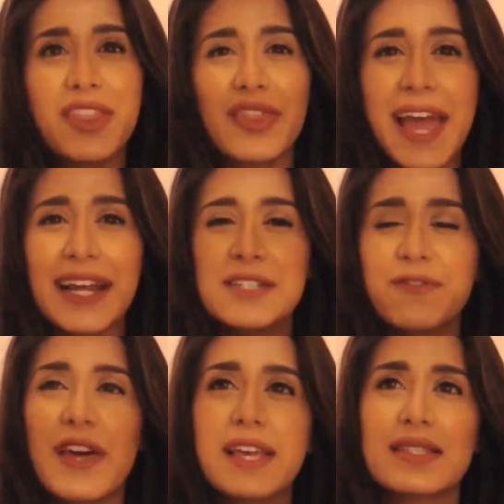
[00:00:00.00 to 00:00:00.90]
The kind of
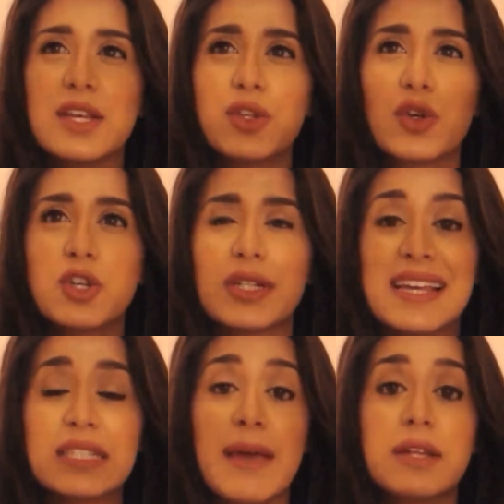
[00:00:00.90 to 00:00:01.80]
things that you could
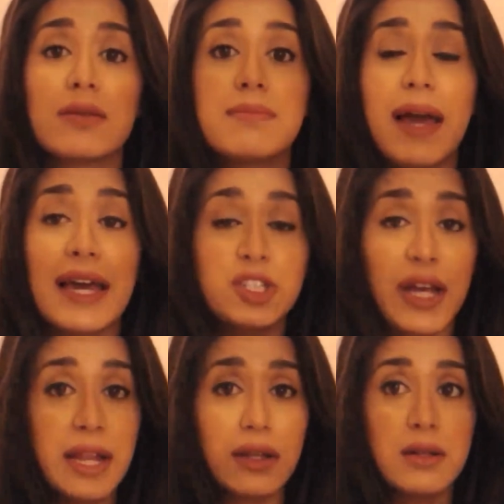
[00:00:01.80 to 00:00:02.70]
expect on my
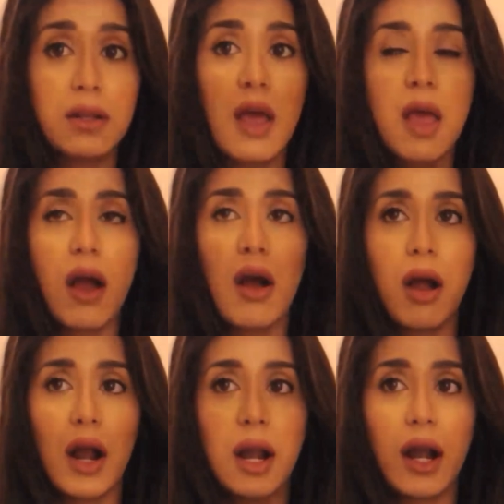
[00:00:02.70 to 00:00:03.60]
channel
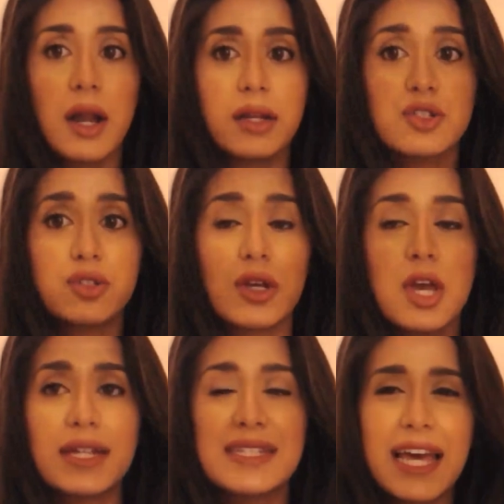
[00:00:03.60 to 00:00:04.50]
are
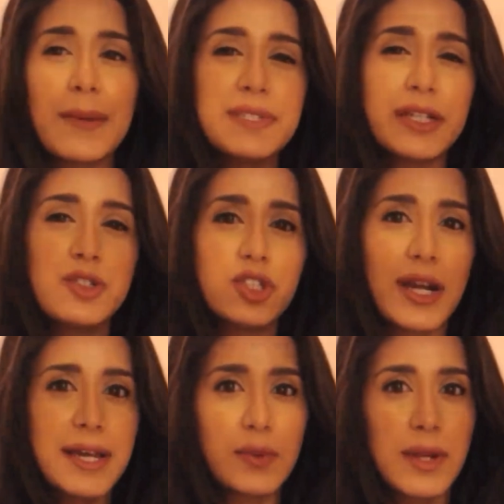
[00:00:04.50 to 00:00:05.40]
tips and
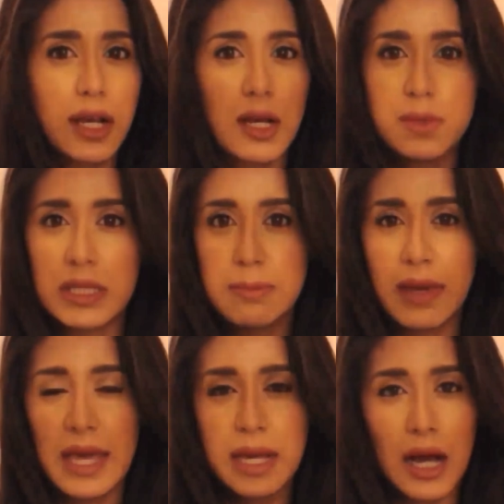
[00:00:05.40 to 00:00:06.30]
tricks when it comes to
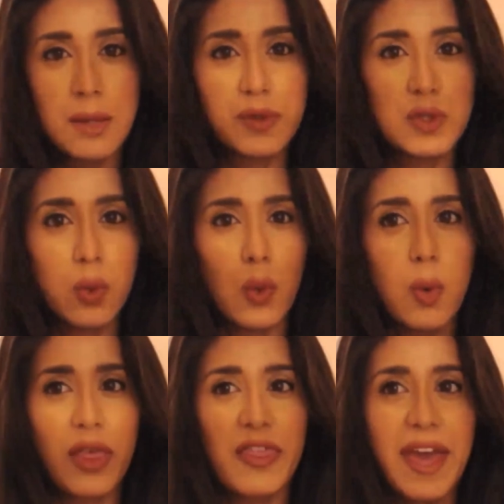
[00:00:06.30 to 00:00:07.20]
makeup,
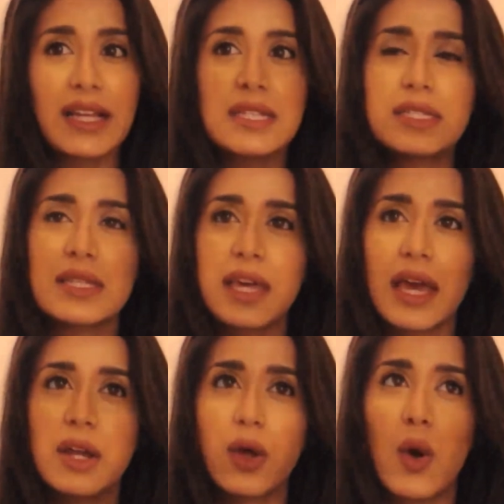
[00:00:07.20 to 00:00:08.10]
so things
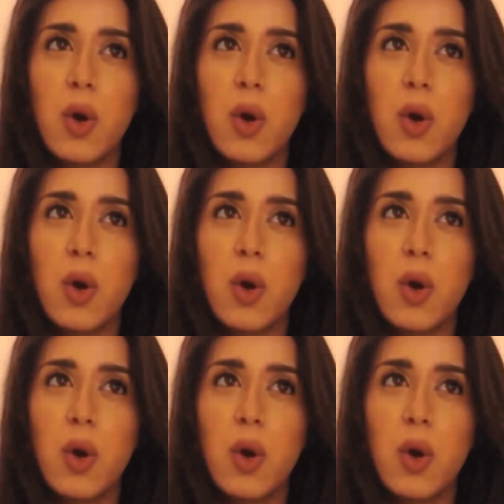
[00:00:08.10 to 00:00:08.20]
that